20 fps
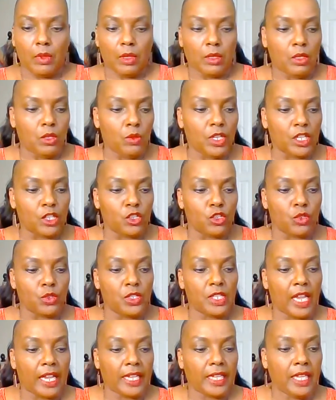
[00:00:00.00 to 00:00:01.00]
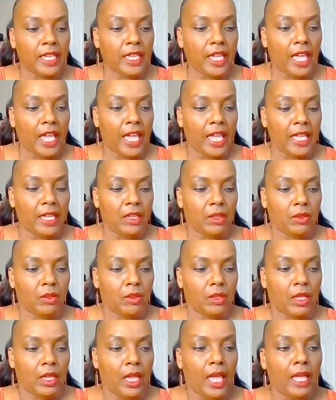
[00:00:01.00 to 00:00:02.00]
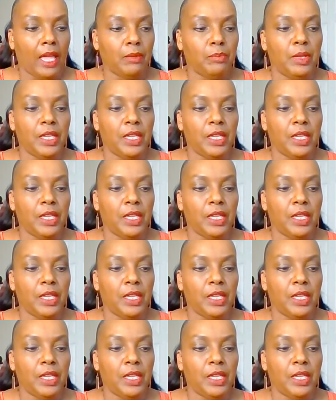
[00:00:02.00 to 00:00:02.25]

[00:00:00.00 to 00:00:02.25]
You get your second cake And